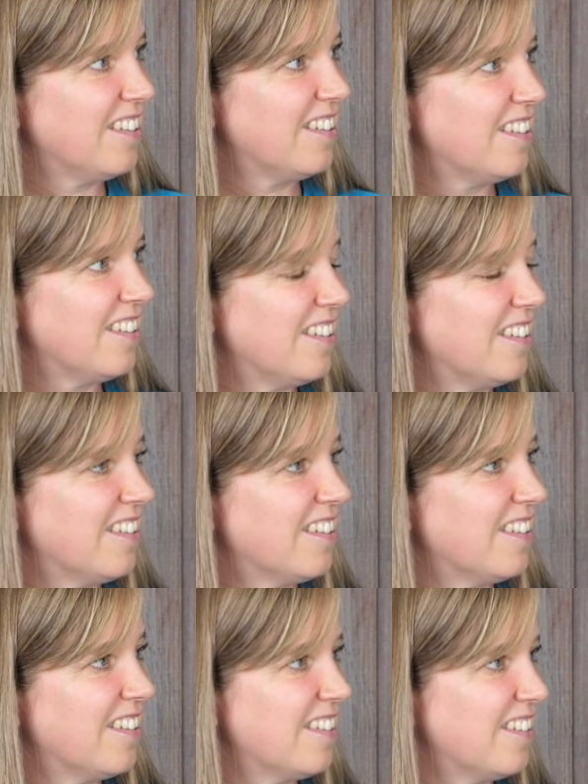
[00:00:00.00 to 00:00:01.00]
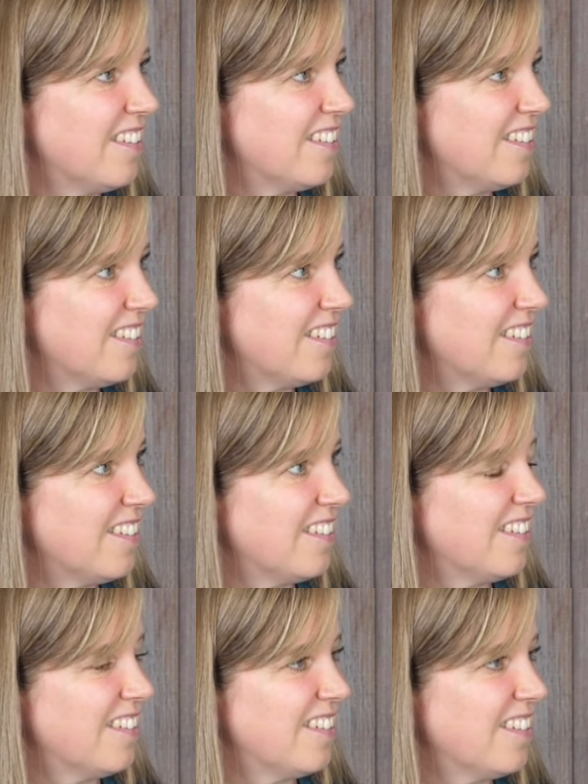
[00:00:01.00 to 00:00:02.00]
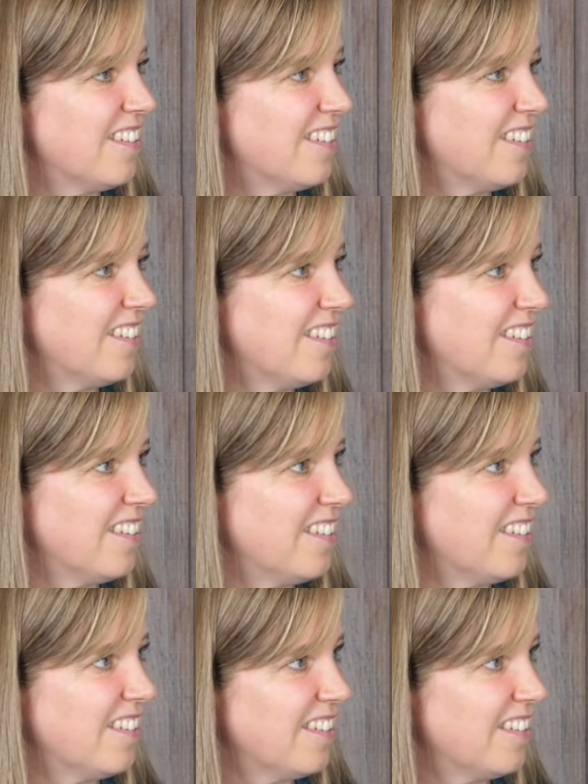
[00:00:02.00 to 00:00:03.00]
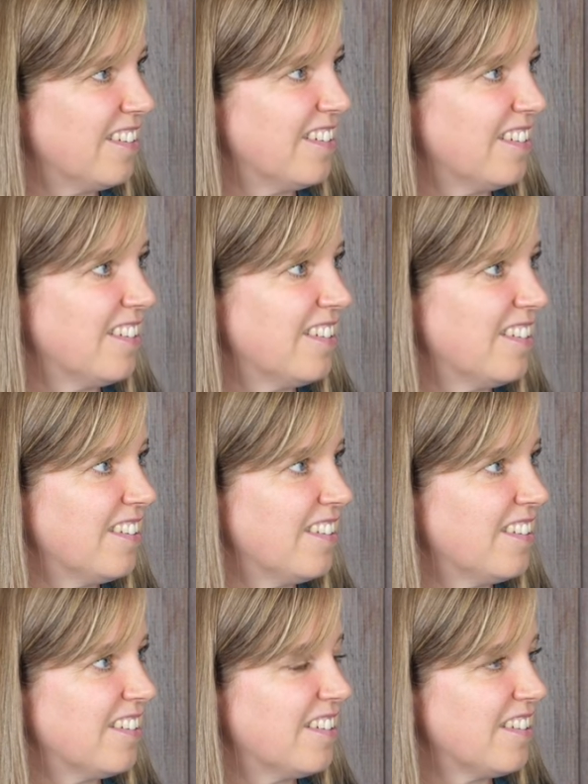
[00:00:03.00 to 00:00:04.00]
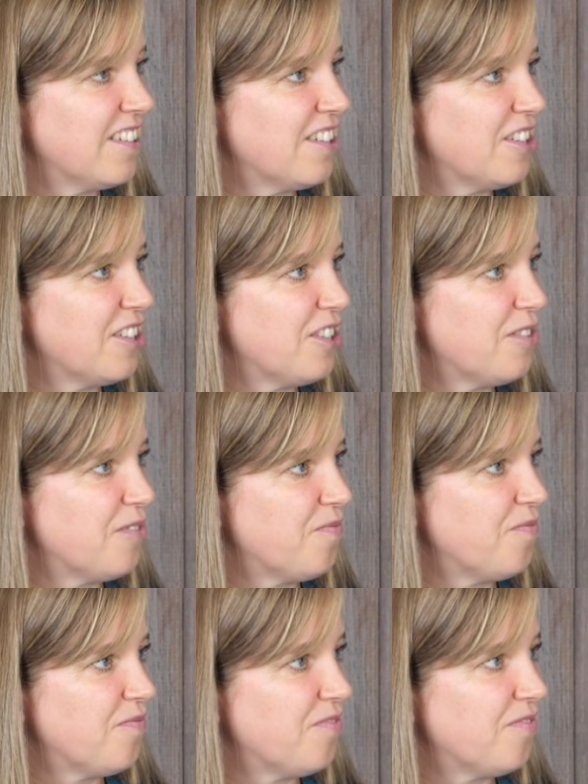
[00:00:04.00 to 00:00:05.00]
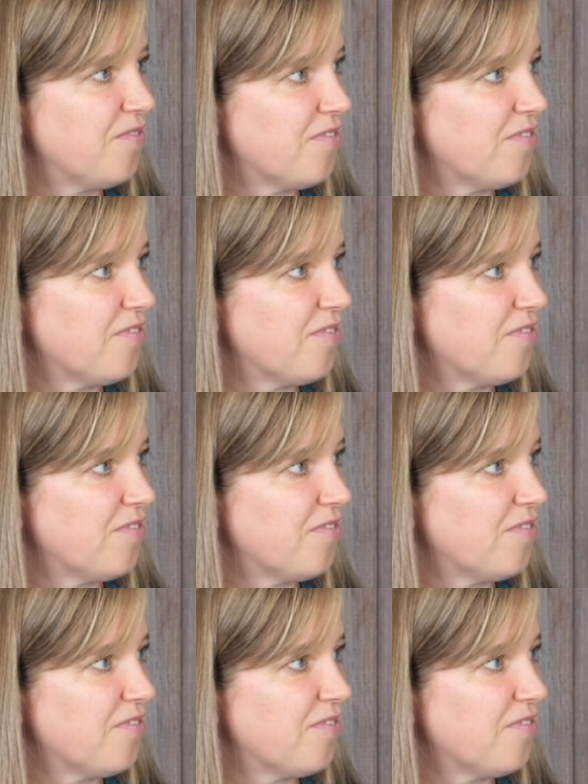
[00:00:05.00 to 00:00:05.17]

This person isn't speaking.